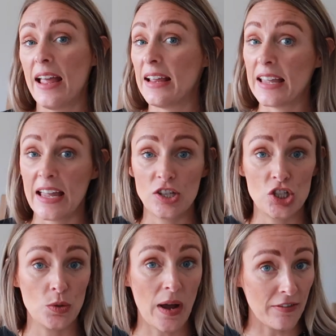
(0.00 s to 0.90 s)
in
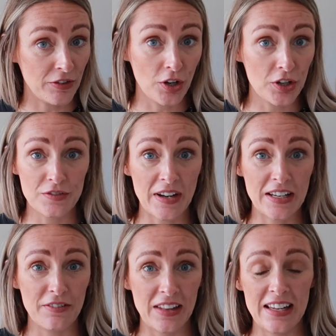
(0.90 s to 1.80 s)
case you haven't heard of
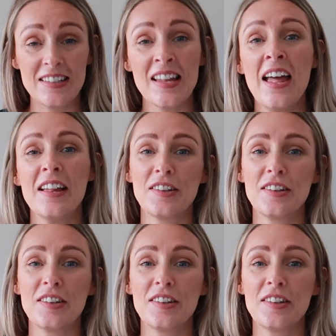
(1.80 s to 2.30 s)
any of these.